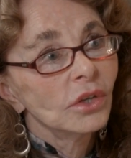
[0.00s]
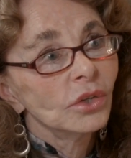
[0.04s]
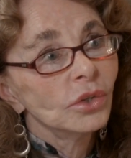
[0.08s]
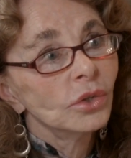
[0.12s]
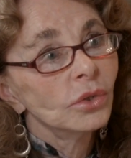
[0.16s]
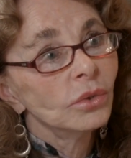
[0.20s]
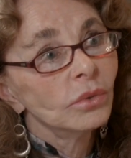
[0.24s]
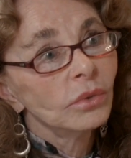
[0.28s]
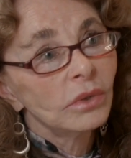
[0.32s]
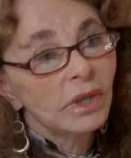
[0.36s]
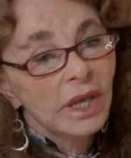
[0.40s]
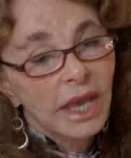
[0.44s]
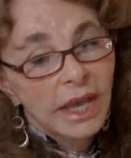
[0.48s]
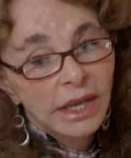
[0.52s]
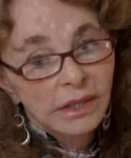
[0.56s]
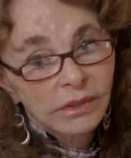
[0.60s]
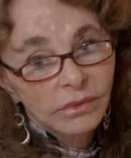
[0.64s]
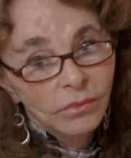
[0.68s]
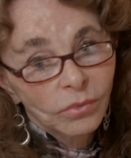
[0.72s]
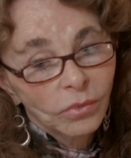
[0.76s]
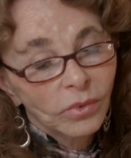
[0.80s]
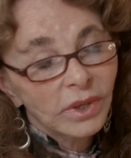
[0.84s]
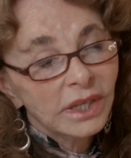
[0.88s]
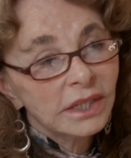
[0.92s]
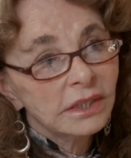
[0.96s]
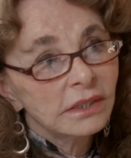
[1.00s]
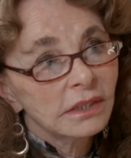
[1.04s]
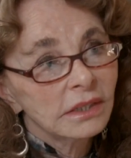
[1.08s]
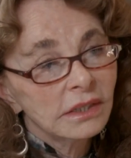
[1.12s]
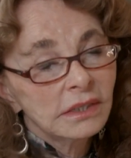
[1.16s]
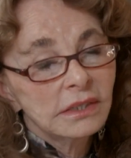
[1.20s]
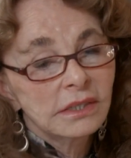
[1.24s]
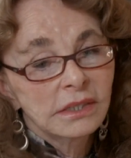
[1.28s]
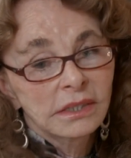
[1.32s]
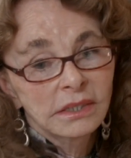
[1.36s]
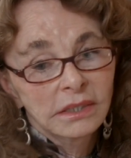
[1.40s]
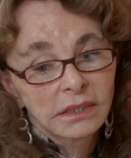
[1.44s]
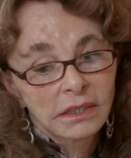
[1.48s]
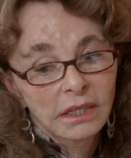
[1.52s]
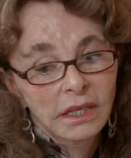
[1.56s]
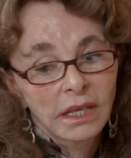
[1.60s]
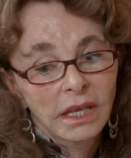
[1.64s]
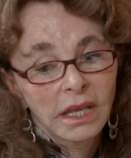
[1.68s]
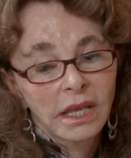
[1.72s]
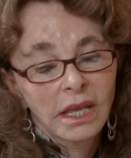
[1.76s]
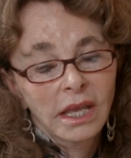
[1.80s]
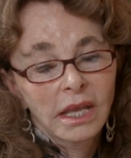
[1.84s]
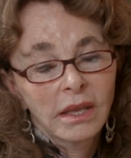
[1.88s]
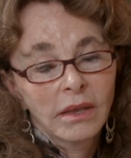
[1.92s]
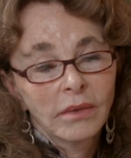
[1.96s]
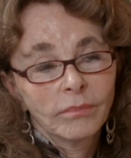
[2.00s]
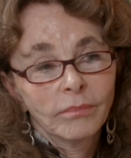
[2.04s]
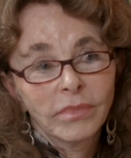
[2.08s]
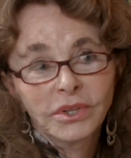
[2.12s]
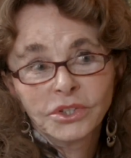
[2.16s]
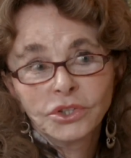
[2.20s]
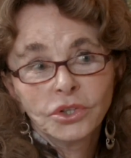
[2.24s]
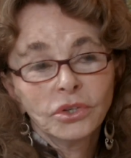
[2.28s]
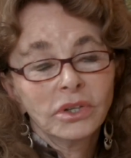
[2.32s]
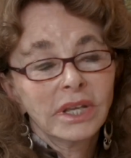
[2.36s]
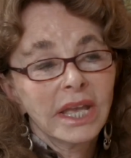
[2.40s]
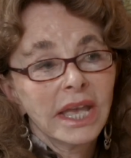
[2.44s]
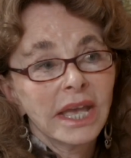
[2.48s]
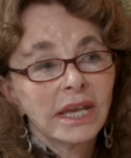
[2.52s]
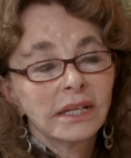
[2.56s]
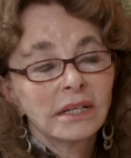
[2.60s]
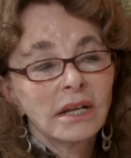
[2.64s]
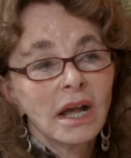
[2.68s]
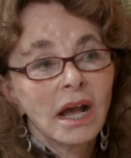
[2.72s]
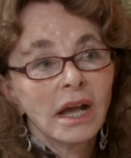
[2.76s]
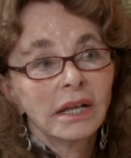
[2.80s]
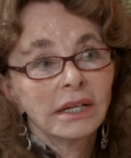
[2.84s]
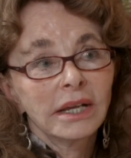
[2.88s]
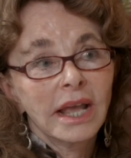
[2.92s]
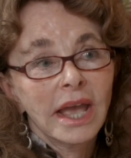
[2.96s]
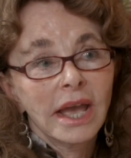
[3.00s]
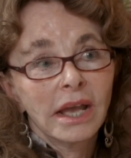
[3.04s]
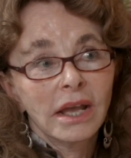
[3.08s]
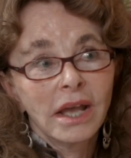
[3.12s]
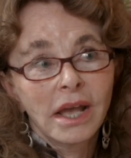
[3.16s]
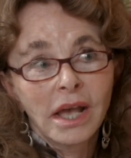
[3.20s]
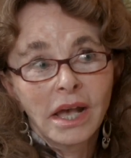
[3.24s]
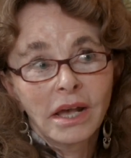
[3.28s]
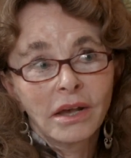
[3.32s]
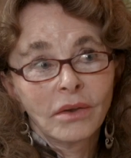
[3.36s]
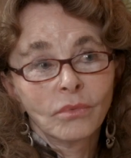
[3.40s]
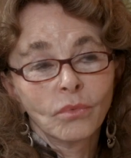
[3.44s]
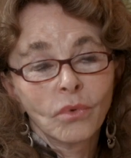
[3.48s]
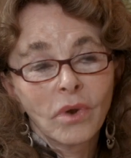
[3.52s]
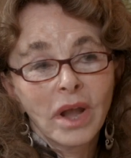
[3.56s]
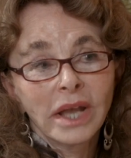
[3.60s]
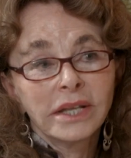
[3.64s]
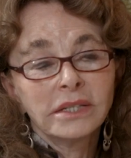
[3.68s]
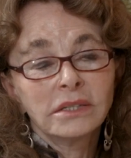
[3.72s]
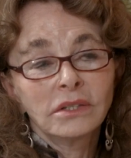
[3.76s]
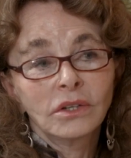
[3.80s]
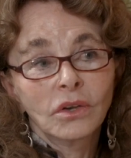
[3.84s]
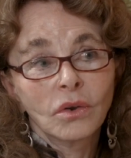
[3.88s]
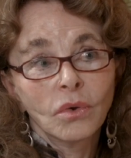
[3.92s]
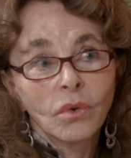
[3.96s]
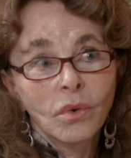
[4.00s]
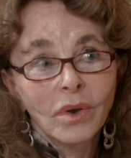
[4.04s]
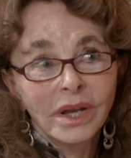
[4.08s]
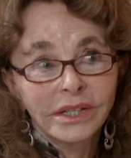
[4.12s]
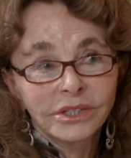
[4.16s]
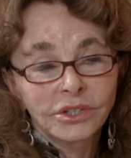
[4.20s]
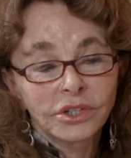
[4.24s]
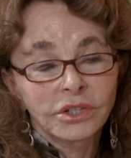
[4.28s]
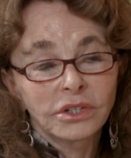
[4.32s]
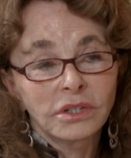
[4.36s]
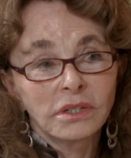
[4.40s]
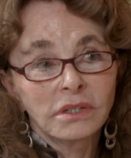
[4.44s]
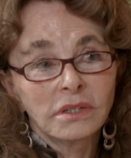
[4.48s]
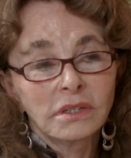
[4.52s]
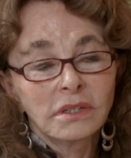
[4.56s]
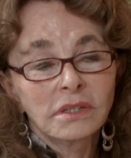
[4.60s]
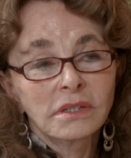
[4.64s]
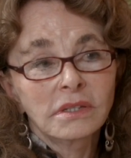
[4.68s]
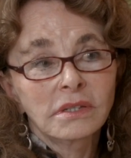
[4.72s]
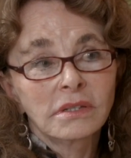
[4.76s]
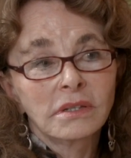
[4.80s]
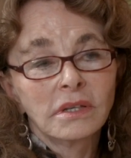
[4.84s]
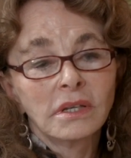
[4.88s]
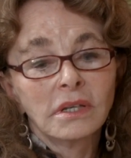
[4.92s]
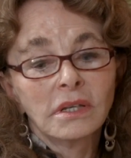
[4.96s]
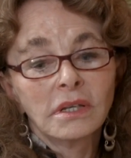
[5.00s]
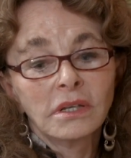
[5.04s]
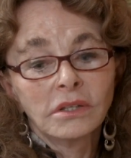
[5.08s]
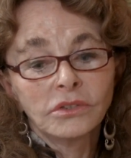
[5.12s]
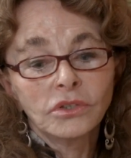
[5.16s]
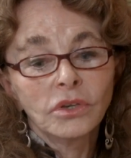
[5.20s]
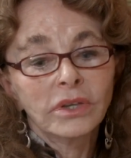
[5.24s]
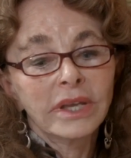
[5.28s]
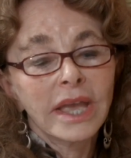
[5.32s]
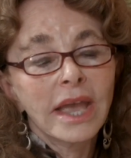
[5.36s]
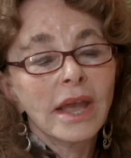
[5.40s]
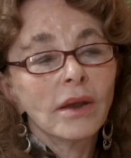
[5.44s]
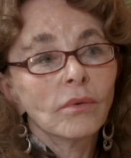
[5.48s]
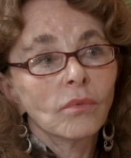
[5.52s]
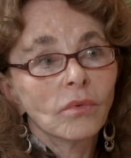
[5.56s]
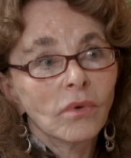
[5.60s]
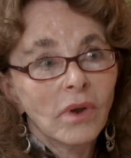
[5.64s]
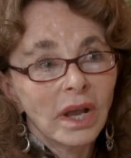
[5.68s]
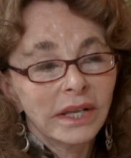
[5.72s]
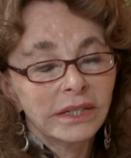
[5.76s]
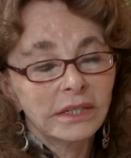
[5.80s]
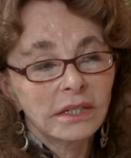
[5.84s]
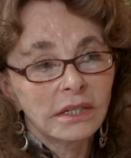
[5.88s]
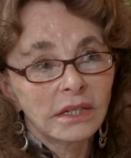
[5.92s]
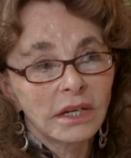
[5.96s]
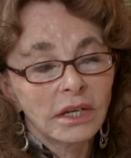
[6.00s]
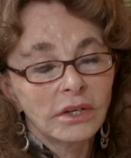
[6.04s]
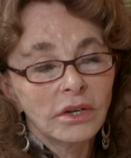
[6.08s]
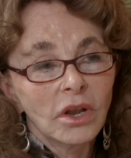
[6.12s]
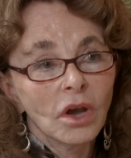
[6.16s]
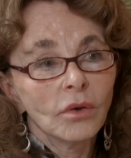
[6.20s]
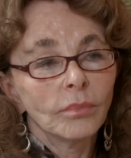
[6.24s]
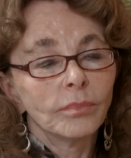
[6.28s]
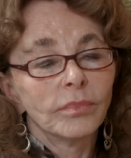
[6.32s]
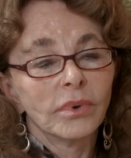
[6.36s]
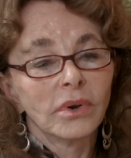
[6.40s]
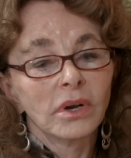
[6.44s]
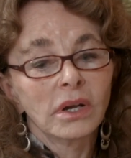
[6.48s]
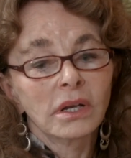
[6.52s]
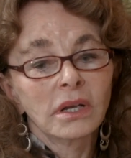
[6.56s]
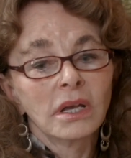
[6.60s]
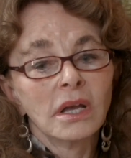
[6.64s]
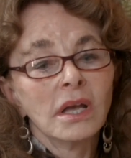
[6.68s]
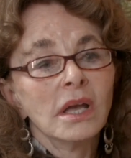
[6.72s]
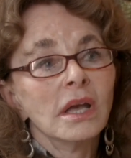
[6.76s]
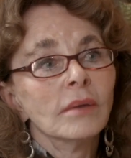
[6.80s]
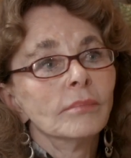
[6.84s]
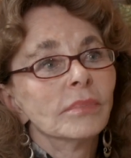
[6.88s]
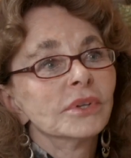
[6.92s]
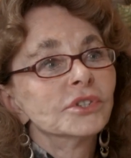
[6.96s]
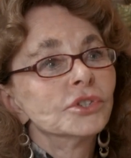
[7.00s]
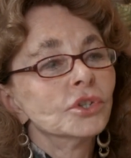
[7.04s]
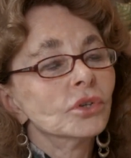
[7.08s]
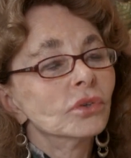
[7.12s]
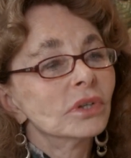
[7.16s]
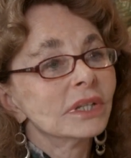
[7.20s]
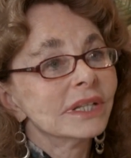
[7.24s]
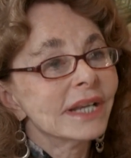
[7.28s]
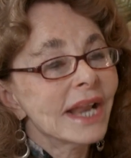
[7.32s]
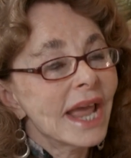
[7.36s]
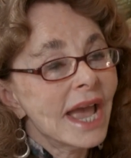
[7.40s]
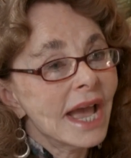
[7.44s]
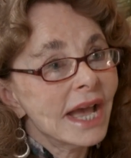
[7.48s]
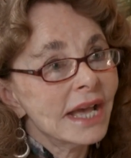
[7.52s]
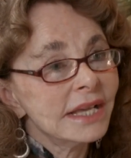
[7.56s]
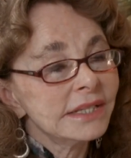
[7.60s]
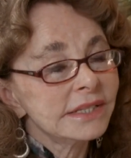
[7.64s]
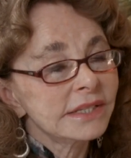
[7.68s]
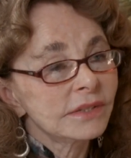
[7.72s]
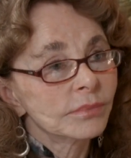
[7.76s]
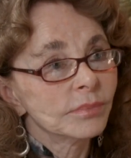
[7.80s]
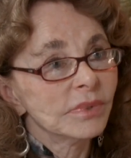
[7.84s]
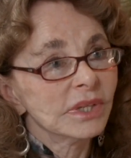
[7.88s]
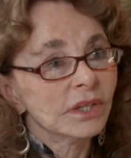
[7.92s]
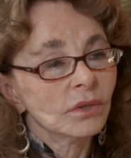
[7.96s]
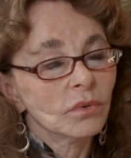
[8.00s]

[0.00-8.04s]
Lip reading: You can read it, but you cannot write questions. You can't write in a notebook, but you can ask me